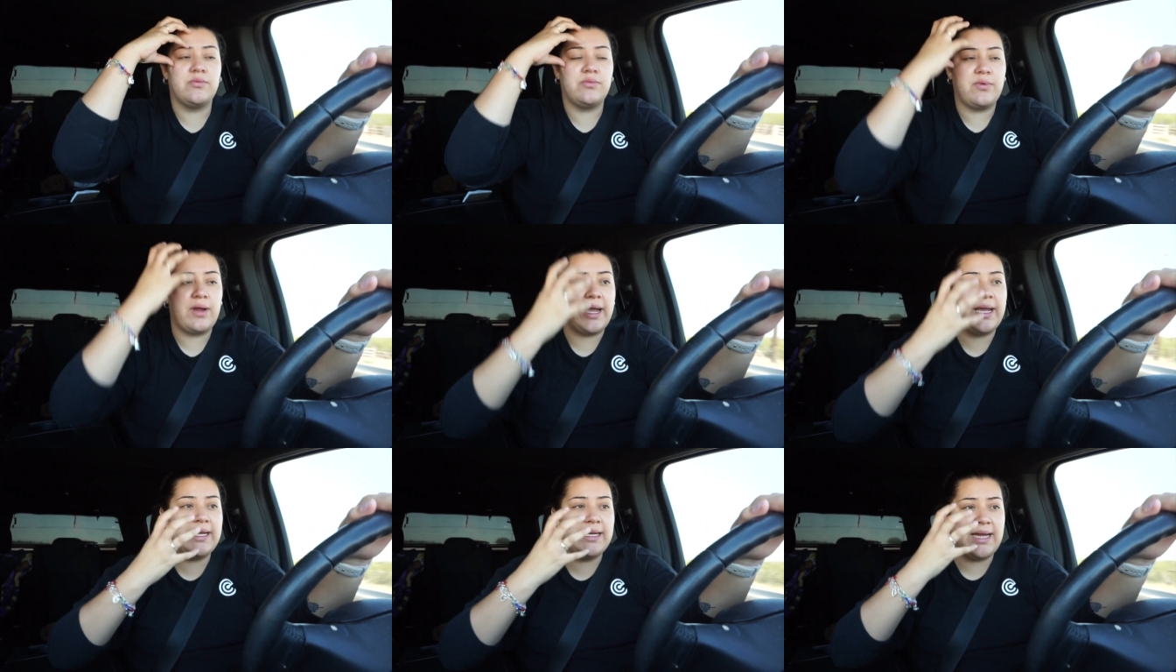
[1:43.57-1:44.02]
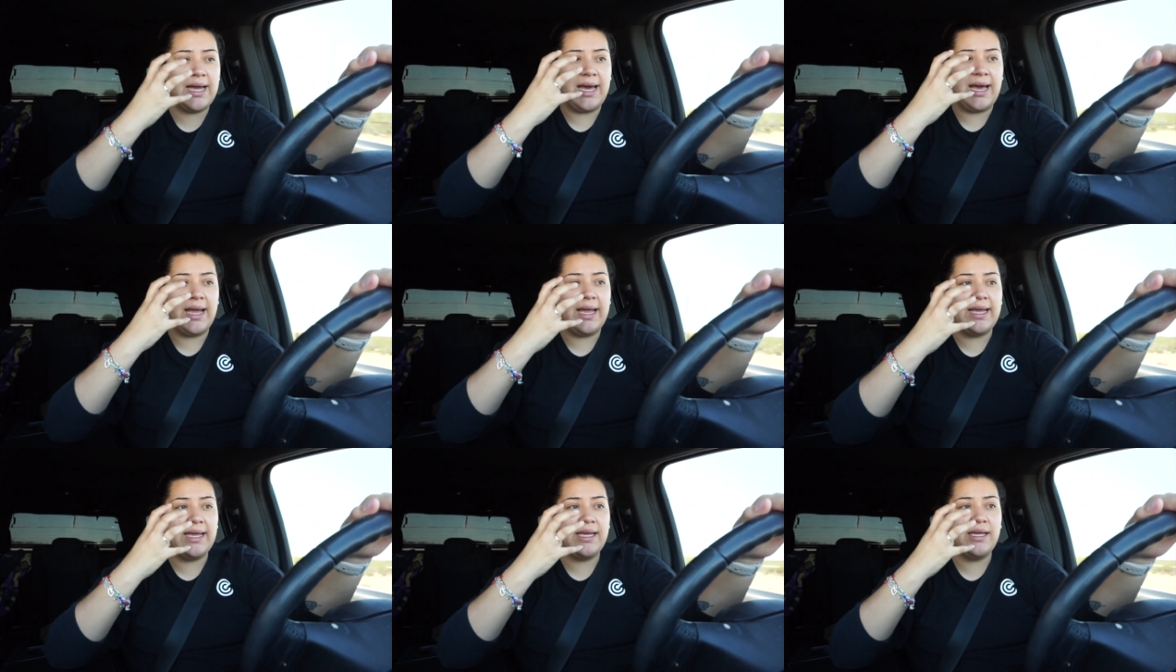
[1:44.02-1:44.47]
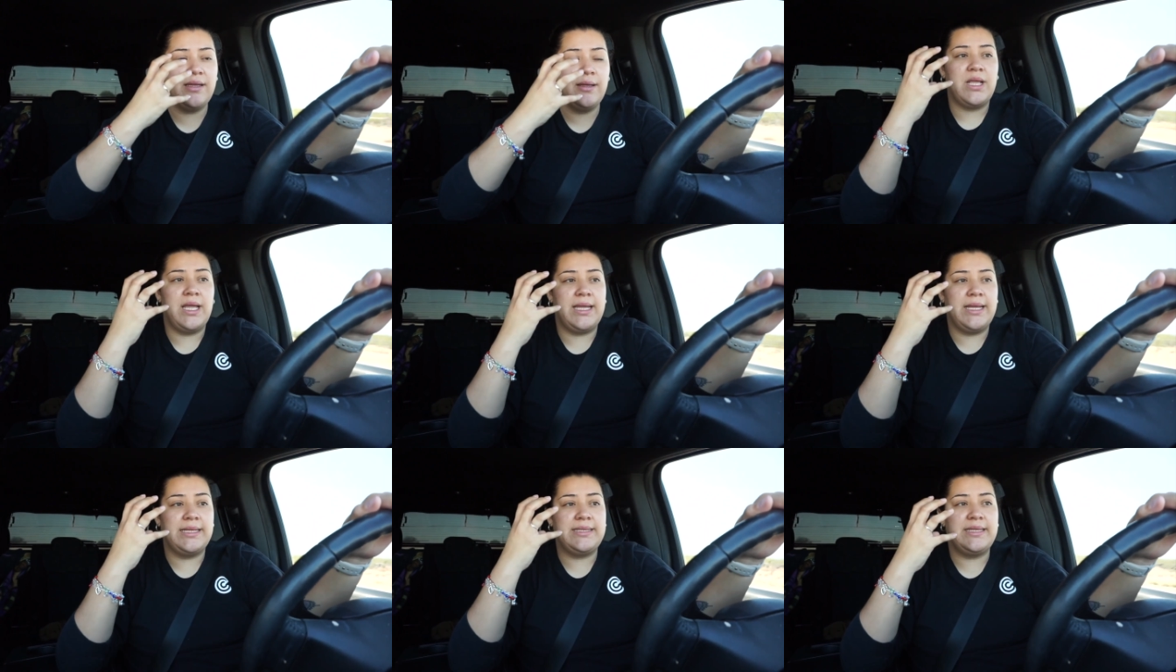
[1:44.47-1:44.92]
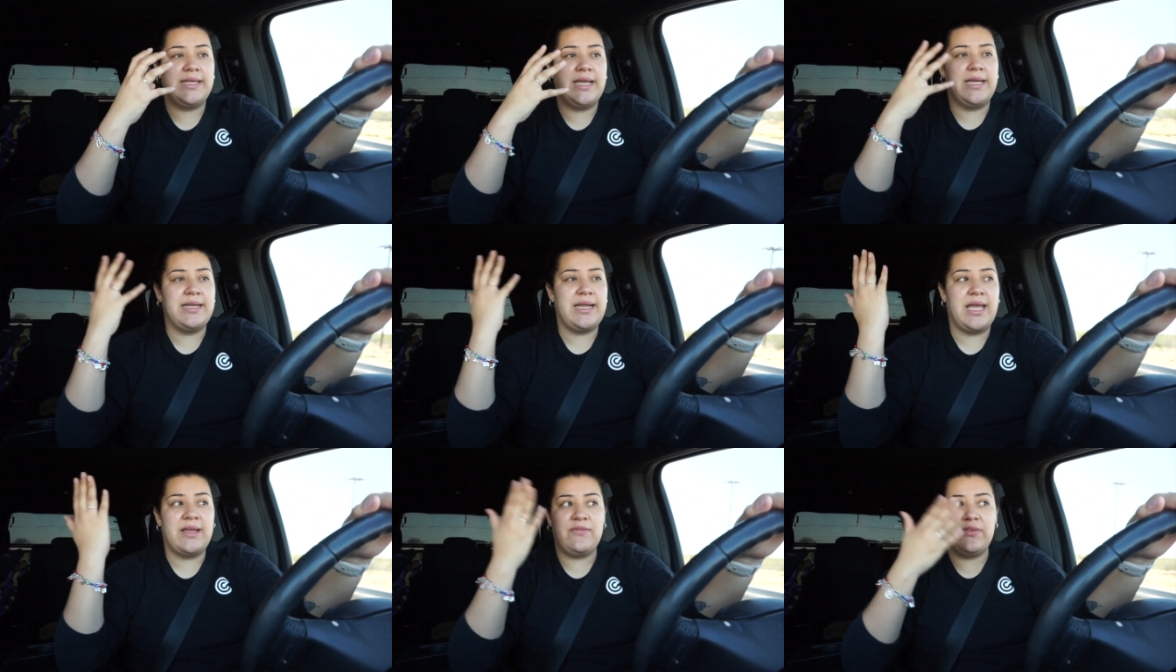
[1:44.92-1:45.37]
right eye, and
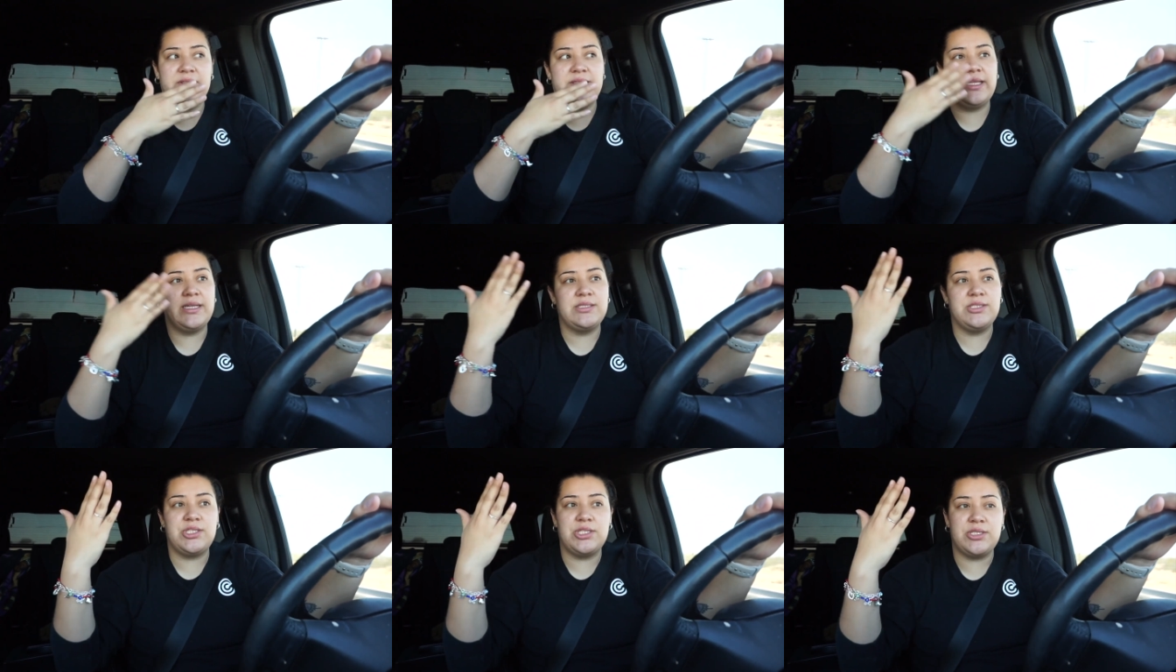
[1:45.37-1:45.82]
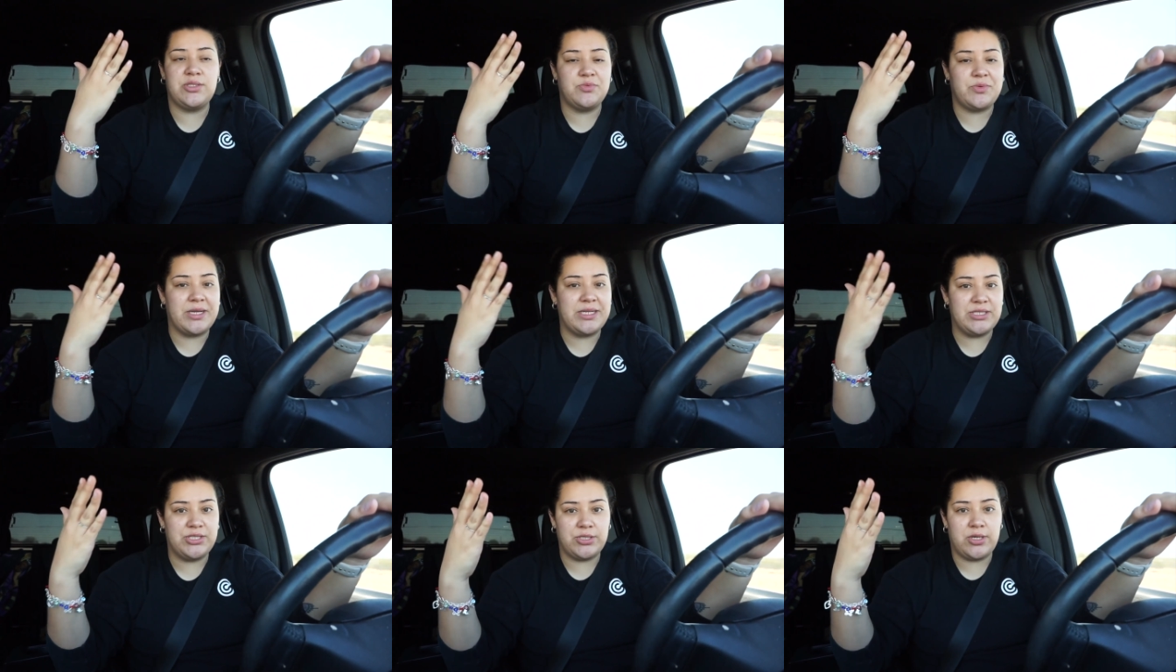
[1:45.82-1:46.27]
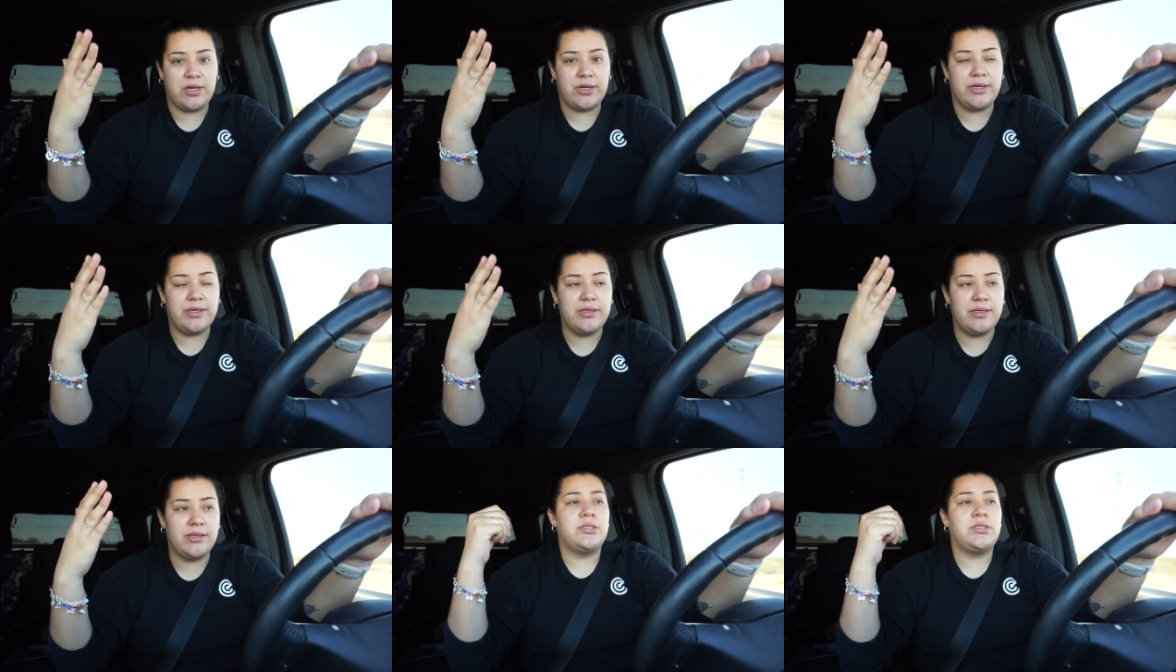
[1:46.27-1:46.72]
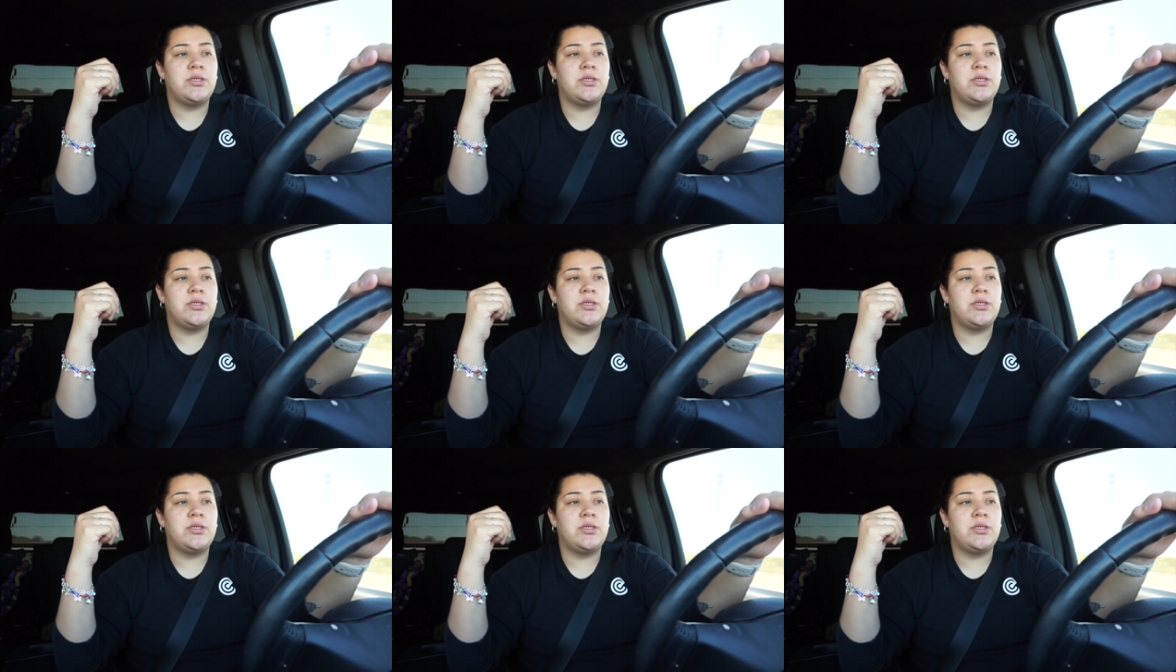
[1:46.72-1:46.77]
then everything just went dark.